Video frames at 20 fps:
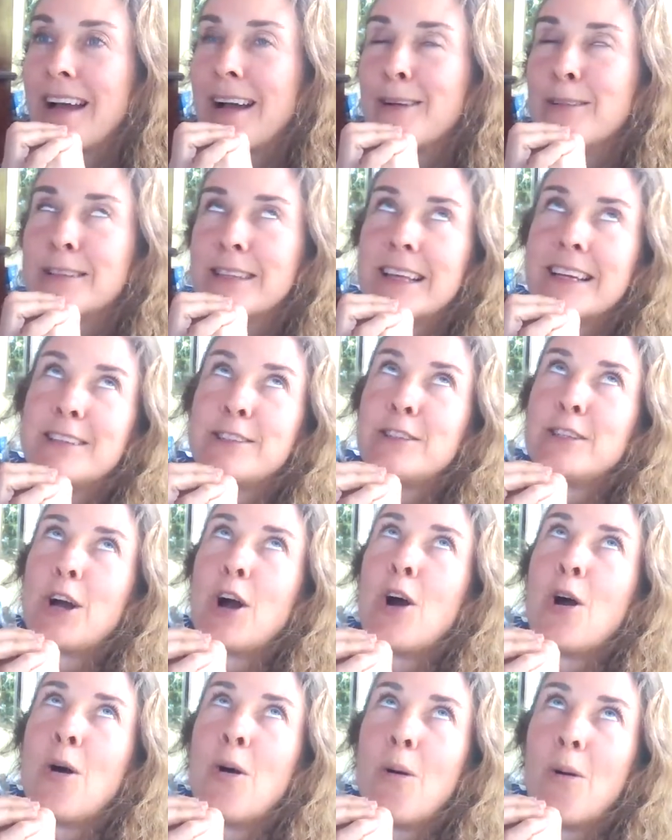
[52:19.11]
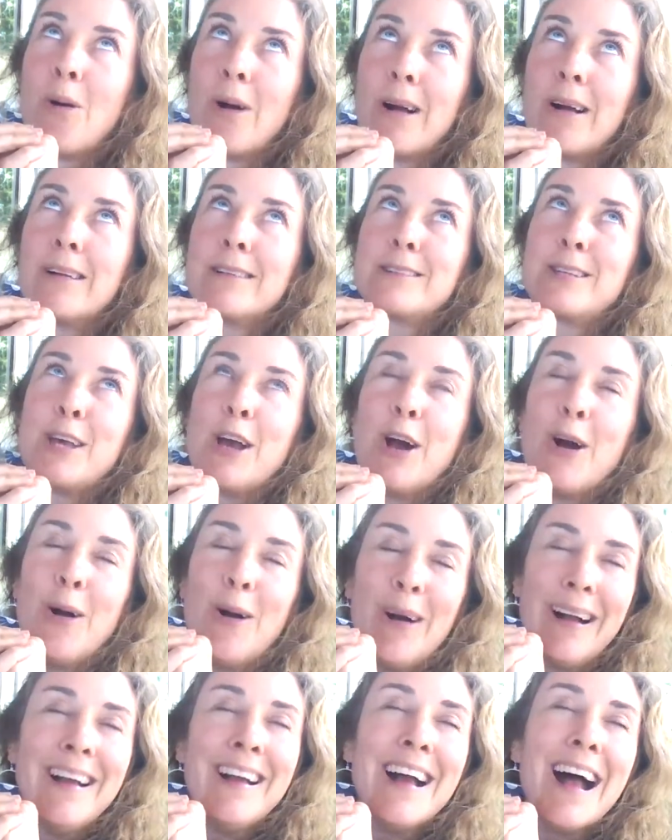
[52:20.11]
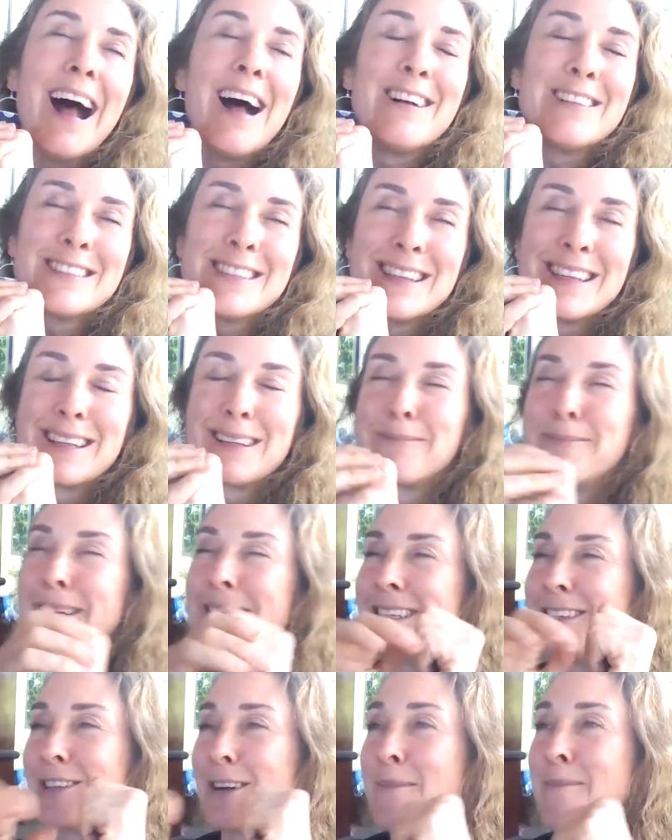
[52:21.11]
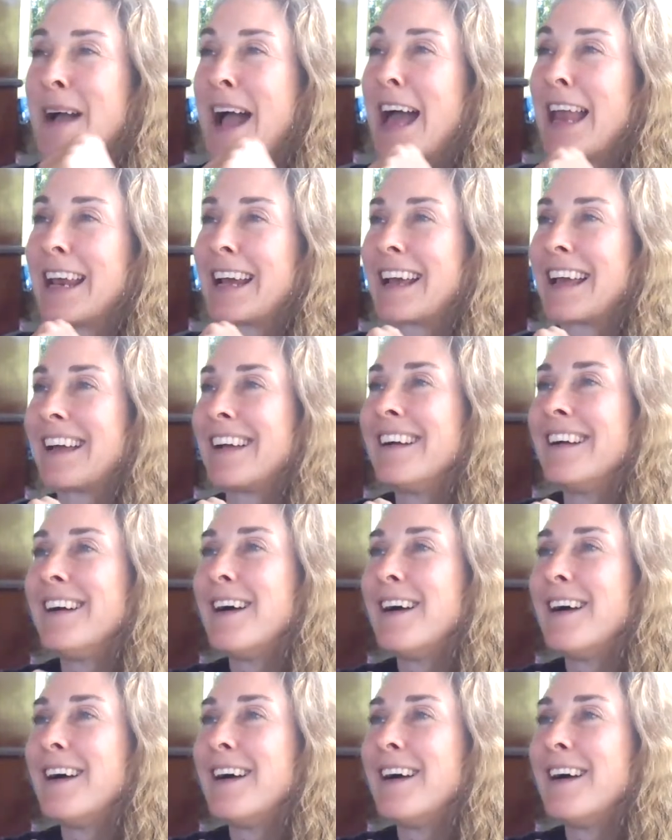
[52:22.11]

I was like, so I was a little bit dramatic